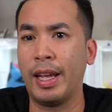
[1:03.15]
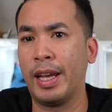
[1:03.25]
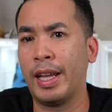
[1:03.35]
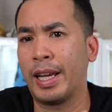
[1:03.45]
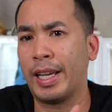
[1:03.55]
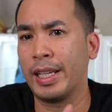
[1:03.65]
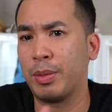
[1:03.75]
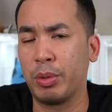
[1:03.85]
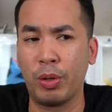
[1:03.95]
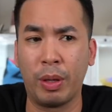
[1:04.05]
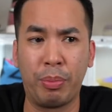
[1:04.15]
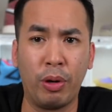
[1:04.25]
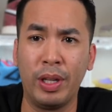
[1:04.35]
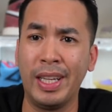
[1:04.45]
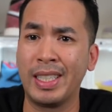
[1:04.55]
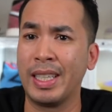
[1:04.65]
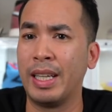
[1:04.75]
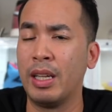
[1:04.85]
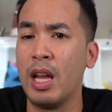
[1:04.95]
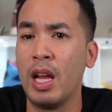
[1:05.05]
and I guess between employees, and
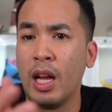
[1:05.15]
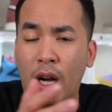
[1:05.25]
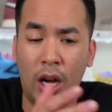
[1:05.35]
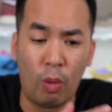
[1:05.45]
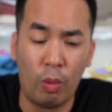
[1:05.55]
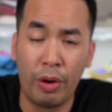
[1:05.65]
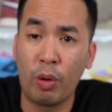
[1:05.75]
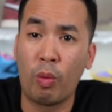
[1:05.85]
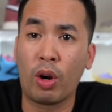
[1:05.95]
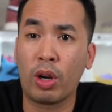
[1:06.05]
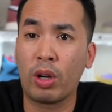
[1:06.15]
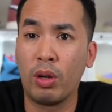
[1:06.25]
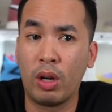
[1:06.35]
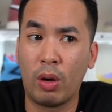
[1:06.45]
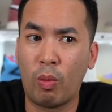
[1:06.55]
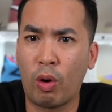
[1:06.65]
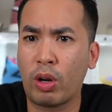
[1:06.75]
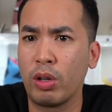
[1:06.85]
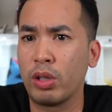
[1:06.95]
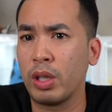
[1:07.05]
then uh, one of the work uh,
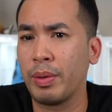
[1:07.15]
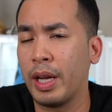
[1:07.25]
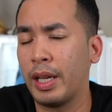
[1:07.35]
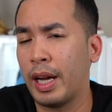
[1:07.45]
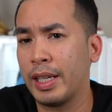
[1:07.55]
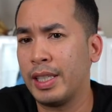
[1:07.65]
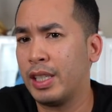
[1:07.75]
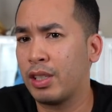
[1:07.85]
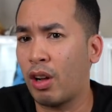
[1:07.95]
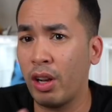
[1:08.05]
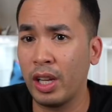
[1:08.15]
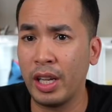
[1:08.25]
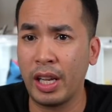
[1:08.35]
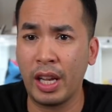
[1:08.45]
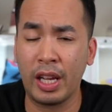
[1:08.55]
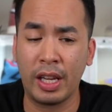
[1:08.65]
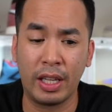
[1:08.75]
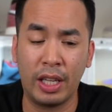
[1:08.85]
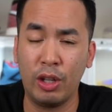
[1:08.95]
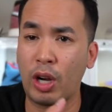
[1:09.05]
workers or something. I guess he's solid,
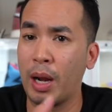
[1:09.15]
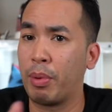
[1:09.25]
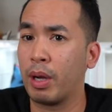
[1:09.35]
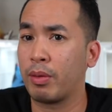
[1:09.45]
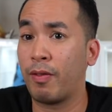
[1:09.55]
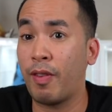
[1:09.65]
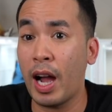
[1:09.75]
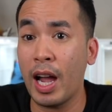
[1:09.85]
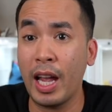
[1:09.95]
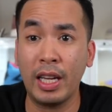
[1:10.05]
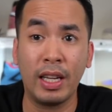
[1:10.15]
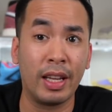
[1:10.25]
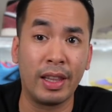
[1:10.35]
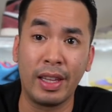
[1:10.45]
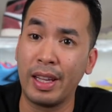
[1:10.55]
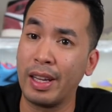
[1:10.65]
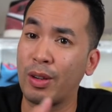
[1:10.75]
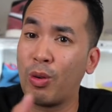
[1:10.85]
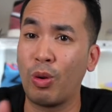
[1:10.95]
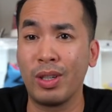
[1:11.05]
and he tried to break up the fight, and then
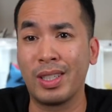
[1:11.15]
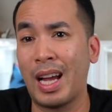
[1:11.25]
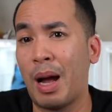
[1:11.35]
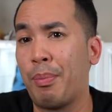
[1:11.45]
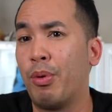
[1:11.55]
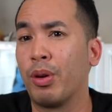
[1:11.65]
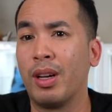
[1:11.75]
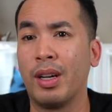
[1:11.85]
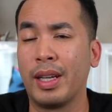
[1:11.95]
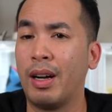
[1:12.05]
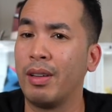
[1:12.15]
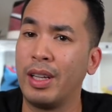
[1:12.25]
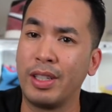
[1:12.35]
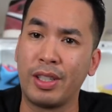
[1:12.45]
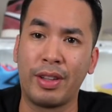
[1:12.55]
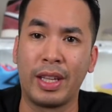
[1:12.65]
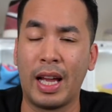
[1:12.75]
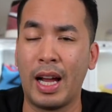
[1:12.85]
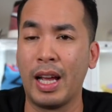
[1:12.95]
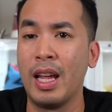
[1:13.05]
of course the guy pulled a gun out and shot the
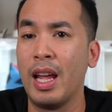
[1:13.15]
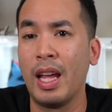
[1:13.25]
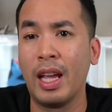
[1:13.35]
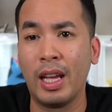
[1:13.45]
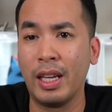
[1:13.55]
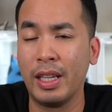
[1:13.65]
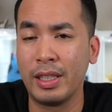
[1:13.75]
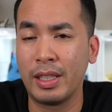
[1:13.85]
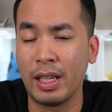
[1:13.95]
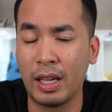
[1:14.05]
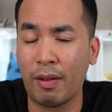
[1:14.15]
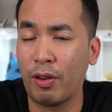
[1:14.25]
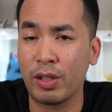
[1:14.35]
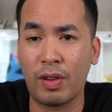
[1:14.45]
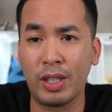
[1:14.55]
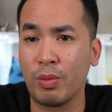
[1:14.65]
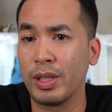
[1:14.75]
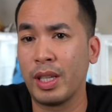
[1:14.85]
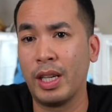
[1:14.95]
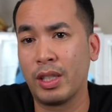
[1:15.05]
guy. And it's uh, first of all, I just
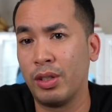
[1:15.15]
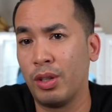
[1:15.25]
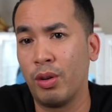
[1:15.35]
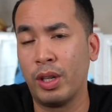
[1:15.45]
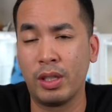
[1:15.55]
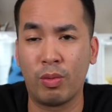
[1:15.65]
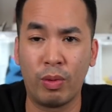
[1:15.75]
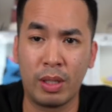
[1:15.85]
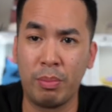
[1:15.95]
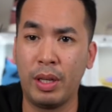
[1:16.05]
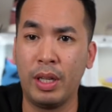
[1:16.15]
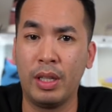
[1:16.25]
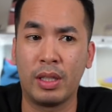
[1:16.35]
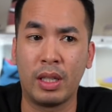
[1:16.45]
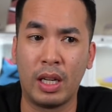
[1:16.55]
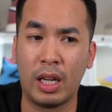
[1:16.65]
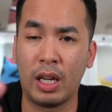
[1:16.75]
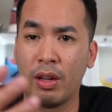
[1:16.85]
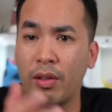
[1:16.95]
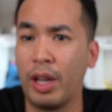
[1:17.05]
want to say it's condolence, rest in peace,
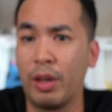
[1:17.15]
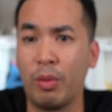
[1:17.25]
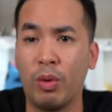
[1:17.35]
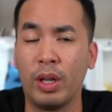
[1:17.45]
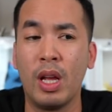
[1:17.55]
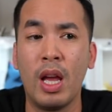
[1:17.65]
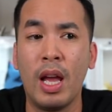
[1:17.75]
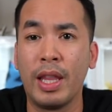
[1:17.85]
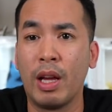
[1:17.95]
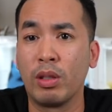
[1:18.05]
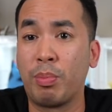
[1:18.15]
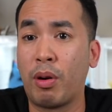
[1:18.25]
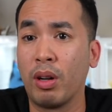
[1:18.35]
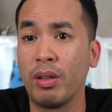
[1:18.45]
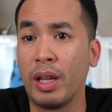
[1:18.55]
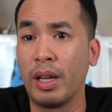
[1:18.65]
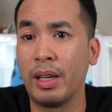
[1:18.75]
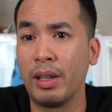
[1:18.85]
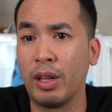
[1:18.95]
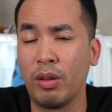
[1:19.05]
uh, anyone that was part that
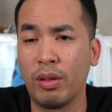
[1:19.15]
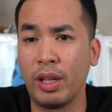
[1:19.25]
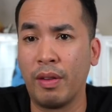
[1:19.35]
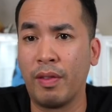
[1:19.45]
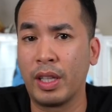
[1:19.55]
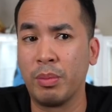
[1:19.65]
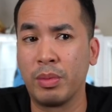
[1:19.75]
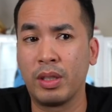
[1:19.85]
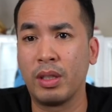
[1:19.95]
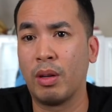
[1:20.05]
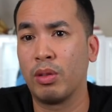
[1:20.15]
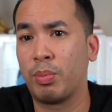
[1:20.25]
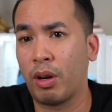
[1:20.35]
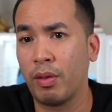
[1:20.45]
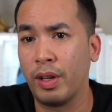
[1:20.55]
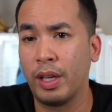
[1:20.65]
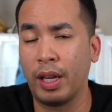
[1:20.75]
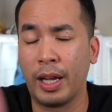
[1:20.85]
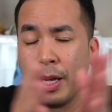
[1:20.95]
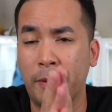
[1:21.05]
you know any victims that was part of it,
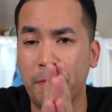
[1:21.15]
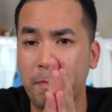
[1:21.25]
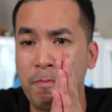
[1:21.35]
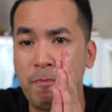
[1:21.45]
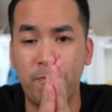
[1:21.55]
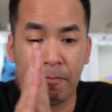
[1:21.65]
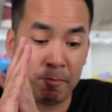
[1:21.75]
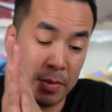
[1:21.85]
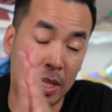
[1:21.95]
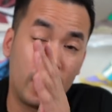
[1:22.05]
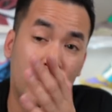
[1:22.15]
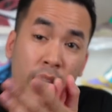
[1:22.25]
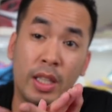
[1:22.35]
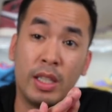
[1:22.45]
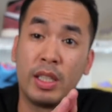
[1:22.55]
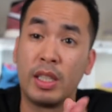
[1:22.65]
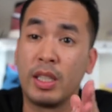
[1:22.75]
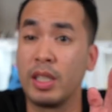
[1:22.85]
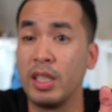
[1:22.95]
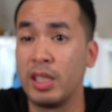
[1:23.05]
and it, this
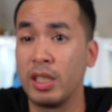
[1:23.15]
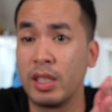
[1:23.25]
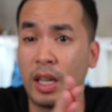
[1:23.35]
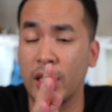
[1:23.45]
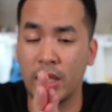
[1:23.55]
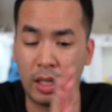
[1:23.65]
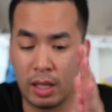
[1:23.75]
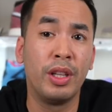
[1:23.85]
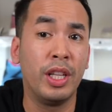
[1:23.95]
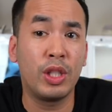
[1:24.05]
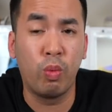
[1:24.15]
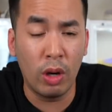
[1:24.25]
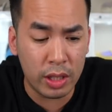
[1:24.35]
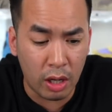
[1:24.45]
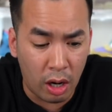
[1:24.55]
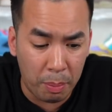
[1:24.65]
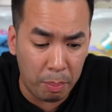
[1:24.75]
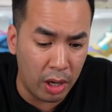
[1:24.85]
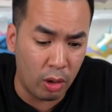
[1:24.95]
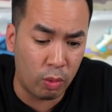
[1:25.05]
just this just sucks. This was
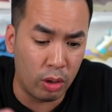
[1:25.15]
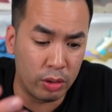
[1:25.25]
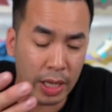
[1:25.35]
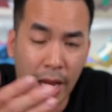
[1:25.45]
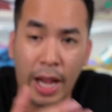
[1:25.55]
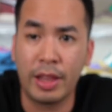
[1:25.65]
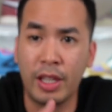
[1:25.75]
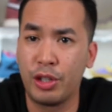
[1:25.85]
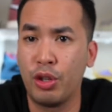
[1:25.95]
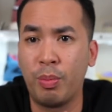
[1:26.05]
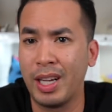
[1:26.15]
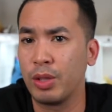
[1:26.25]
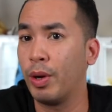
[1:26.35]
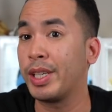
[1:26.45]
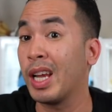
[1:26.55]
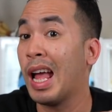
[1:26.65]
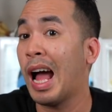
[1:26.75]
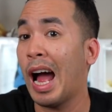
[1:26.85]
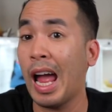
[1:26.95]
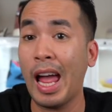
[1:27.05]
on Melrose at this shoe palace, which
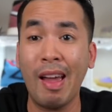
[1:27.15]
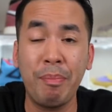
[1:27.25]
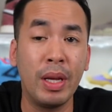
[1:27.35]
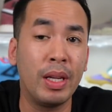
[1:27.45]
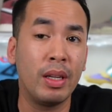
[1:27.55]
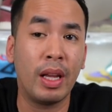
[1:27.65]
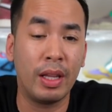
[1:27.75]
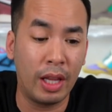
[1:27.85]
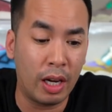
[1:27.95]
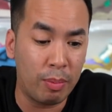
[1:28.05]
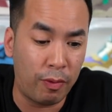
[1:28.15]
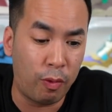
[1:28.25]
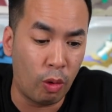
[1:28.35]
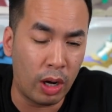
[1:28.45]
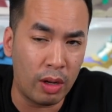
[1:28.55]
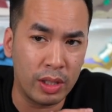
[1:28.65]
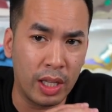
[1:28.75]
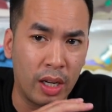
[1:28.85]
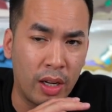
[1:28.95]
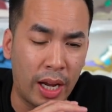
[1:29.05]
I have been there before. I was
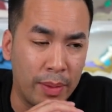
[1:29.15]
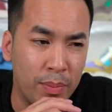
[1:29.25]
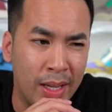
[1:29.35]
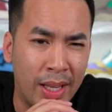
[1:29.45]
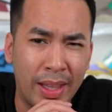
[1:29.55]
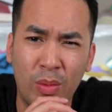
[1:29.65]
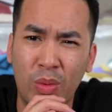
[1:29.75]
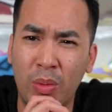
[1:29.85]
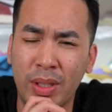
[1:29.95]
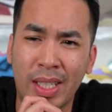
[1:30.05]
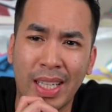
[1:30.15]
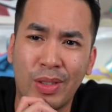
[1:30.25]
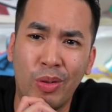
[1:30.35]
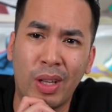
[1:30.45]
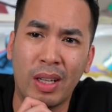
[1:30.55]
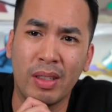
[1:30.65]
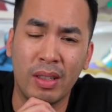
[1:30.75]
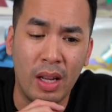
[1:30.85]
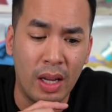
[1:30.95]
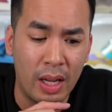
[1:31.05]
there like I think I want to say like
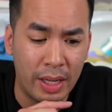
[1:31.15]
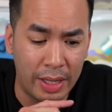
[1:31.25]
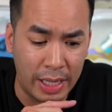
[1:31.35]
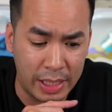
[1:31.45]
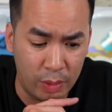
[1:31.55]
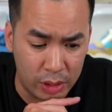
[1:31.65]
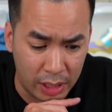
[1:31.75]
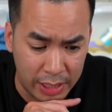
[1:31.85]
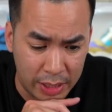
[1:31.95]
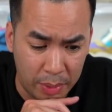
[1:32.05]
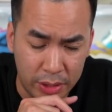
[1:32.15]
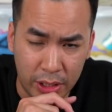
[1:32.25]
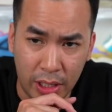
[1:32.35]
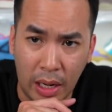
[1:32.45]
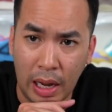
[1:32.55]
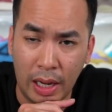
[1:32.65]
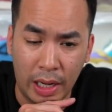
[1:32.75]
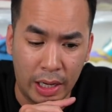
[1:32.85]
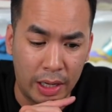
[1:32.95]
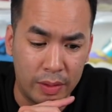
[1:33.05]
2019 was the last time I was there. I,
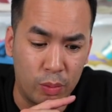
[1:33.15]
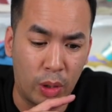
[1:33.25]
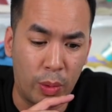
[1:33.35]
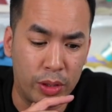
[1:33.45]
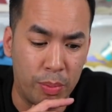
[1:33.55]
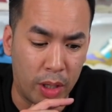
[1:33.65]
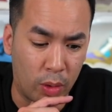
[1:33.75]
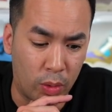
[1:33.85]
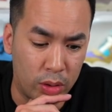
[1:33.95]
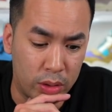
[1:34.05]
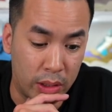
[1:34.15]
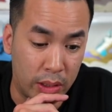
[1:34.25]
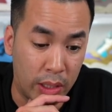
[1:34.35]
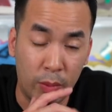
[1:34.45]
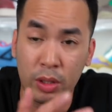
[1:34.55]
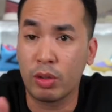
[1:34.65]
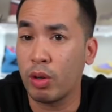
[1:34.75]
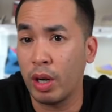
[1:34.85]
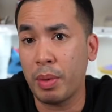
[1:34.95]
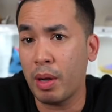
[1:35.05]
I when I went to Melrose and I went to
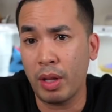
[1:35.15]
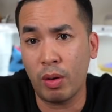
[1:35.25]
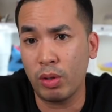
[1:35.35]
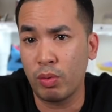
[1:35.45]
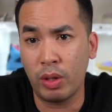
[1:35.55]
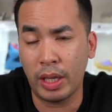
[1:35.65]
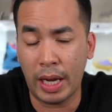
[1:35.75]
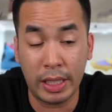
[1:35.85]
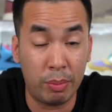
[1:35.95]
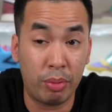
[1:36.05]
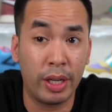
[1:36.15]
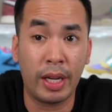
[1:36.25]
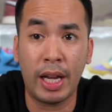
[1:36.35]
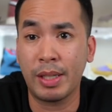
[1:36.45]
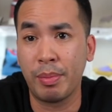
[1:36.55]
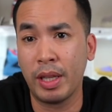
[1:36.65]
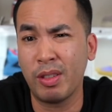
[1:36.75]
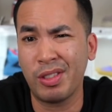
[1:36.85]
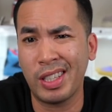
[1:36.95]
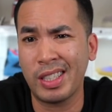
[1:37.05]
store. Everybody there was really actually pretty nice, man.
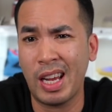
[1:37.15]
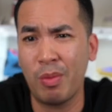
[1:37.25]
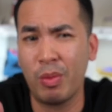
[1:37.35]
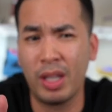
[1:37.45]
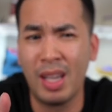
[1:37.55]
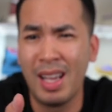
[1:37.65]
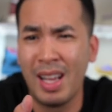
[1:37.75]
This was the time when